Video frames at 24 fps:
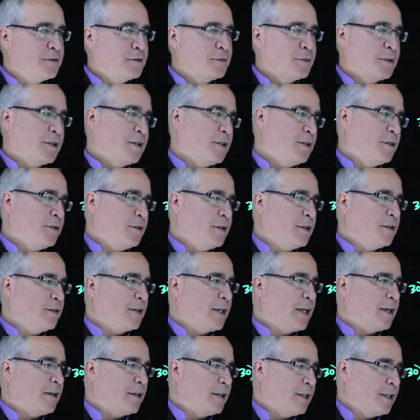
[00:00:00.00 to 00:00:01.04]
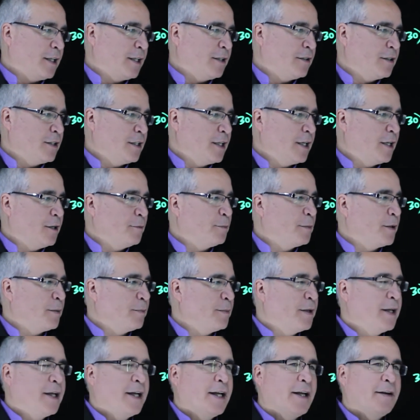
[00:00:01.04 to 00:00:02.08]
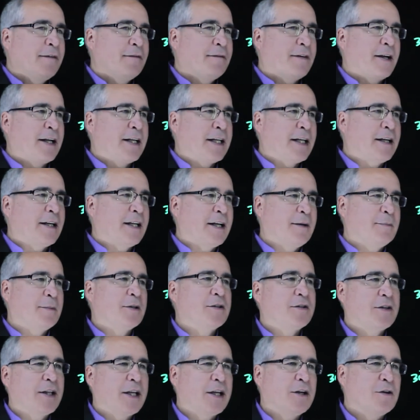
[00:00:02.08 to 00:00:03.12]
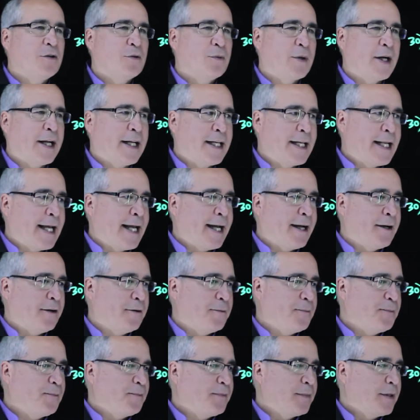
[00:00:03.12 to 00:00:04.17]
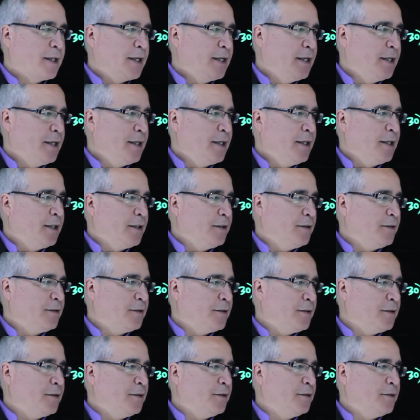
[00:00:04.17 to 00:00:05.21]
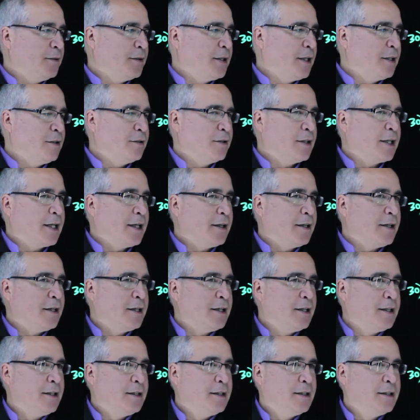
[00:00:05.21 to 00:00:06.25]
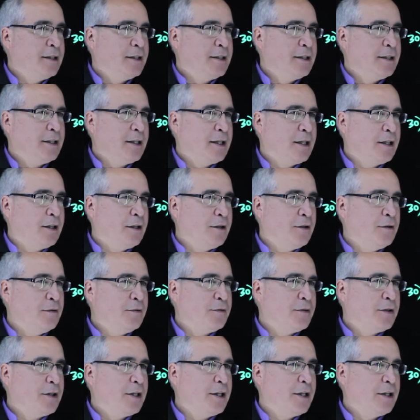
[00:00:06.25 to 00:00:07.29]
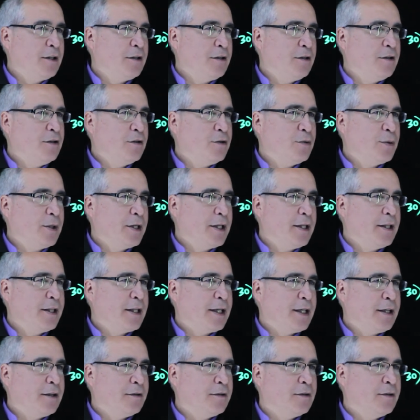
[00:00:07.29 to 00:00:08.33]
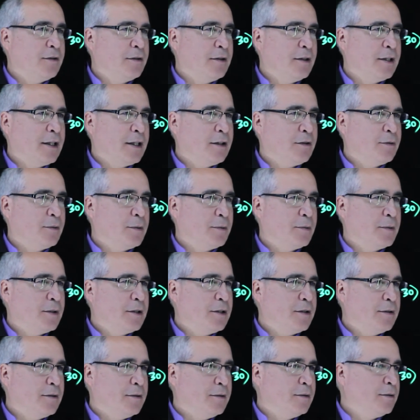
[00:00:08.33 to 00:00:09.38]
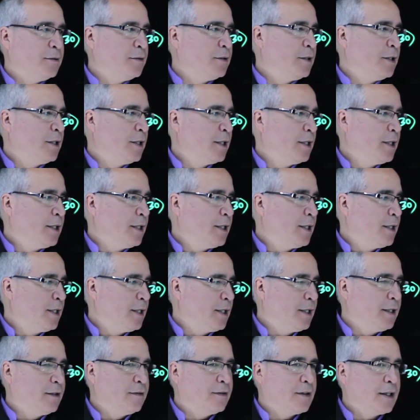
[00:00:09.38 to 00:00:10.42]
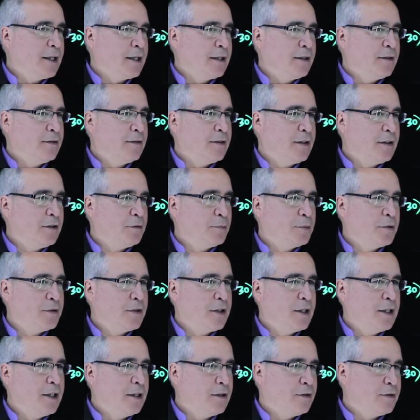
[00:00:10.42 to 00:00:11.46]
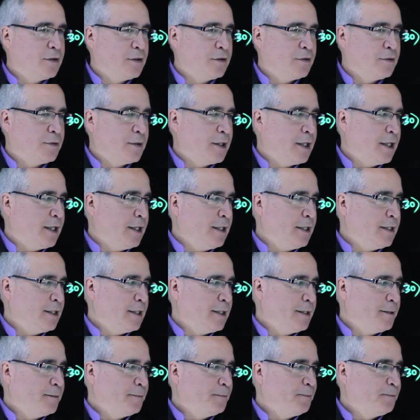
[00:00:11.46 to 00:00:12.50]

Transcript: So we're going to do this calculation to help them find out how much they owe right now. So they took out a loan for $120,000. That's what we're told. It's got a 6% interest rate.